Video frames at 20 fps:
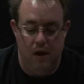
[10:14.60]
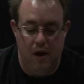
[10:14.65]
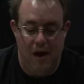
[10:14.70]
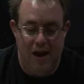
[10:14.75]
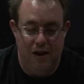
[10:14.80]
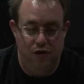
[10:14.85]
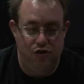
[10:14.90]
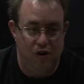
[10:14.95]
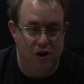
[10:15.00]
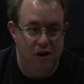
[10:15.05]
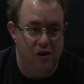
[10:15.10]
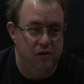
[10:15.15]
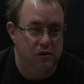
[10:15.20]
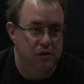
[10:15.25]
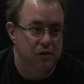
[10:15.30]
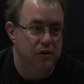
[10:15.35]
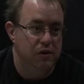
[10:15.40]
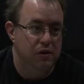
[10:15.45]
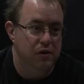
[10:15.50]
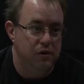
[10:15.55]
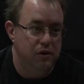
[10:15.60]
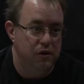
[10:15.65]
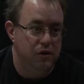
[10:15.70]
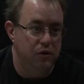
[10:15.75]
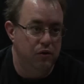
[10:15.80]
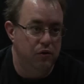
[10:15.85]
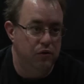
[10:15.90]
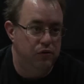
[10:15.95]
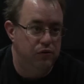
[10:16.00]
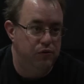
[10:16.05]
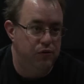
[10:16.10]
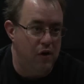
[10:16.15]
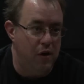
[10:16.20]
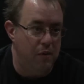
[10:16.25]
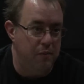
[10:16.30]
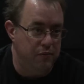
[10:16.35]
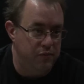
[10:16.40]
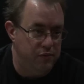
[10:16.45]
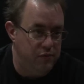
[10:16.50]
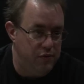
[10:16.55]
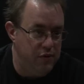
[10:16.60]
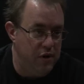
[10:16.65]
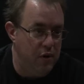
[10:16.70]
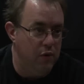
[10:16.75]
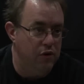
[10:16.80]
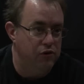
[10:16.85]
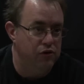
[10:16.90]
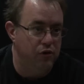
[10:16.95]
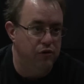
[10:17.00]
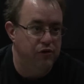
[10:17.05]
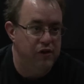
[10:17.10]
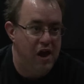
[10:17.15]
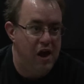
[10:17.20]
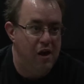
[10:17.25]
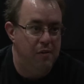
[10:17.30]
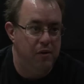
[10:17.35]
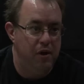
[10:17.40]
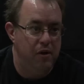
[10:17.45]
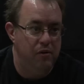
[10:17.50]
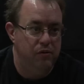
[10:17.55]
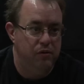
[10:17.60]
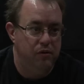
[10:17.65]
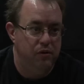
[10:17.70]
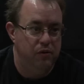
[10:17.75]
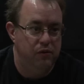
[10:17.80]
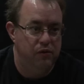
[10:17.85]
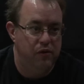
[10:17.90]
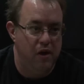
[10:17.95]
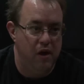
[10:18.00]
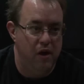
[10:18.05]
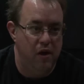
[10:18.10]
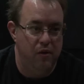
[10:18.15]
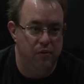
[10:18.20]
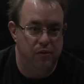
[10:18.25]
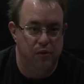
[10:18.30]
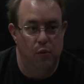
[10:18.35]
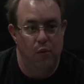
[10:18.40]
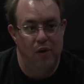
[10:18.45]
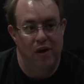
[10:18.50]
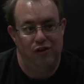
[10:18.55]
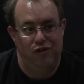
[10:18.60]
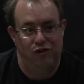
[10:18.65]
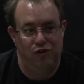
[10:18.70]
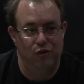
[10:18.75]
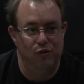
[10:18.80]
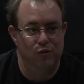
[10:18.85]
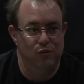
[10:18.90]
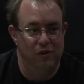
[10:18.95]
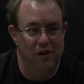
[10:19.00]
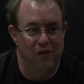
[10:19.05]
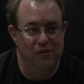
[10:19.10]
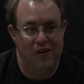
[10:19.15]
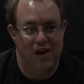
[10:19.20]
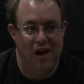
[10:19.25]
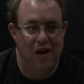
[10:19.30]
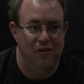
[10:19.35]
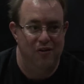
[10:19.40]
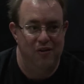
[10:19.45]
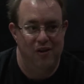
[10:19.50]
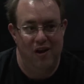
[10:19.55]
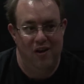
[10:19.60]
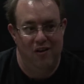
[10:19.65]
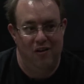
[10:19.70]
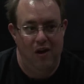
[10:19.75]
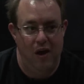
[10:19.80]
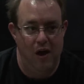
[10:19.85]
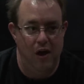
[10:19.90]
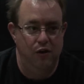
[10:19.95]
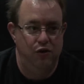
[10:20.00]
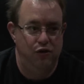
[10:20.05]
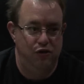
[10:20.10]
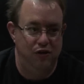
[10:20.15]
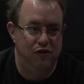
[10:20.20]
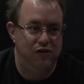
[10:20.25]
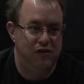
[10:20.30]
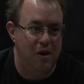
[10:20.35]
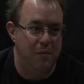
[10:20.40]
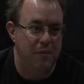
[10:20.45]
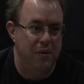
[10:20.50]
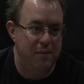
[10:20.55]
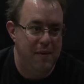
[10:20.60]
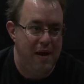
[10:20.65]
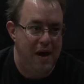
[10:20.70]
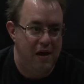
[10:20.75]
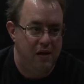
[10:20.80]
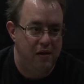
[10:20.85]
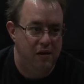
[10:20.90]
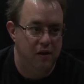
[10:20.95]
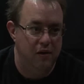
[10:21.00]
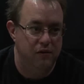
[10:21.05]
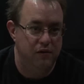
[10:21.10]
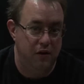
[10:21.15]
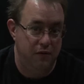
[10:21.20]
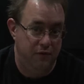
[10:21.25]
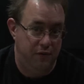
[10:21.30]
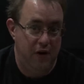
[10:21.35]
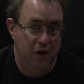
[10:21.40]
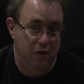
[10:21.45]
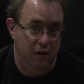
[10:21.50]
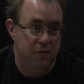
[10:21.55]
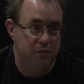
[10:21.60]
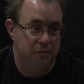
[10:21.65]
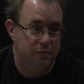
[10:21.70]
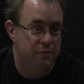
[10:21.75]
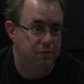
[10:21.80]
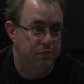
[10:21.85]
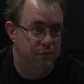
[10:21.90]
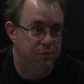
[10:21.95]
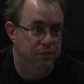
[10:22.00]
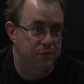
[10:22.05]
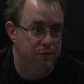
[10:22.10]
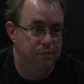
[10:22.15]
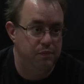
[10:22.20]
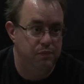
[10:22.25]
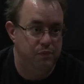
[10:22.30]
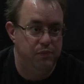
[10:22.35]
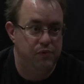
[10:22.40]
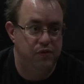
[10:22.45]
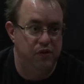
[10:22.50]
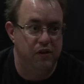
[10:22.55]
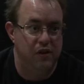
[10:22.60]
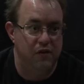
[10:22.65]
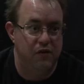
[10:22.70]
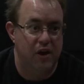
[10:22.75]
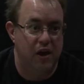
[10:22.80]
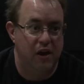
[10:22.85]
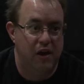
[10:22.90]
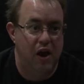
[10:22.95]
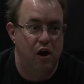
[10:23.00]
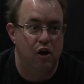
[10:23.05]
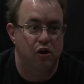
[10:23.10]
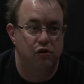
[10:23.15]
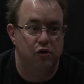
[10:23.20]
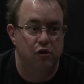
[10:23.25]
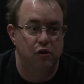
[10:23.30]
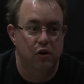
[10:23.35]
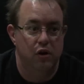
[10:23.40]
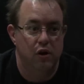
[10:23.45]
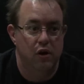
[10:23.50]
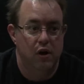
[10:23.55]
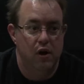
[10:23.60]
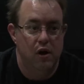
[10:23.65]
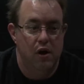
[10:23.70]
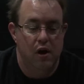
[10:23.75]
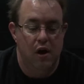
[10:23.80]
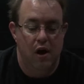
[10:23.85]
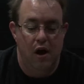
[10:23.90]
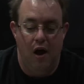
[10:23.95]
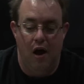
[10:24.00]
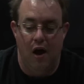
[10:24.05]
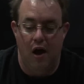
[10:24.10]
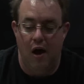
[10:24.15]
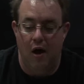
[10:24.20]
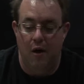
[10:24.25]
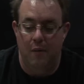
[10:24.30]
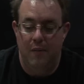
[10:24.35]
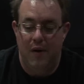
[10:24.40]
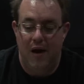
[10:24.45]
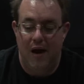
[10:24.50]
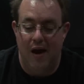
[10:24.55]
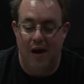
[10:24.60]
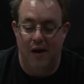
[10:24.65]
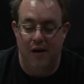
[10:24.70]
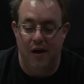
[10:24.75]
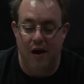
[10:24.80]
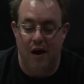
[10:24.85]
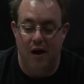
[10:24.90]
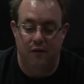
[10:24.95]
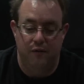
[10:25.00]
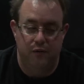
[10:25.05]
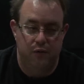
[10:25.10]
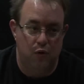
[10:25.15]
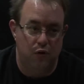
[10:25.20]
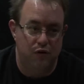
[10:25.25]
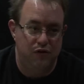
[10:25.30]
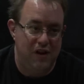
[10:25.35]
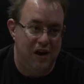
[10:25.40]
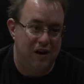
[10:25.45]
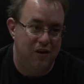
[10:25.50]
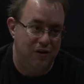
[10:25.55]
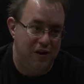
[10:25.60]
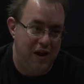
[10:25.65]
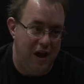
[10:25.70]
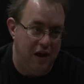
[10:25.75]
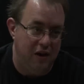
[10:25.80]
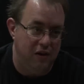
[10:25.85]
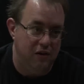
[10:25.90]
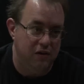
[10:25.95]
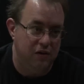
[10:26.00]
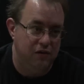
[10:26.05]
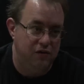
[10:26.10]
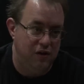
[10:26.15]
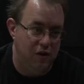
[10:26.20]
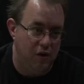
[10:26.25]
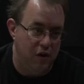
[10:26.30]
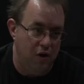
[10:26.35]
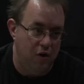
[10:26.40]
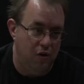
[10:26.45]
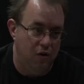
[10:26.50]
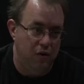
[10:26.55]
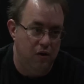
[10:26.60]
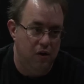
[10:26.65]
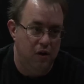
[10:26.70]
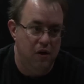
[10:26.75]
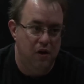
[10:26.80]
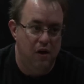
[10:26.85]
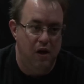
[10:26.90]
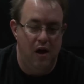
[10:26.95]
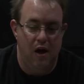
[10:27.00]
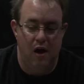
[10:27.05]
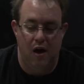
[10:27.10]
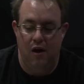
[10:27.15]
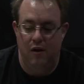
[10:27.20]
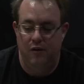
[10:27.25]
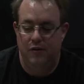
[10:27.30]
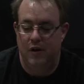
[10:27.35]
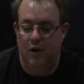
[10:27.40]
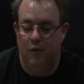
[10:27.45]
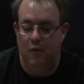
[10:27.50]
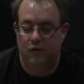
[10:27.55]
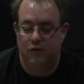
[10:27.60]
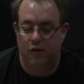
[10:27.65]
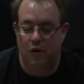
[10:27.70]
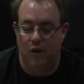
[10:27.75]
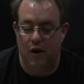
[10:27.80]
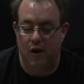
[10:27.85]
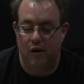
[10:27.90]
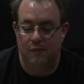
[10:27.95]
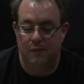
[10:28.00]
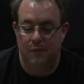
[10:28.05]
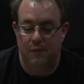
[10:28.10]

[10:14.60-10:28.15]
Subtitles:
Adria, who's from the original Diablo, is the witch who lives out in the hut. She's coming back as a fairly significant character. And of course, Deckard Cain, Material, they're returning.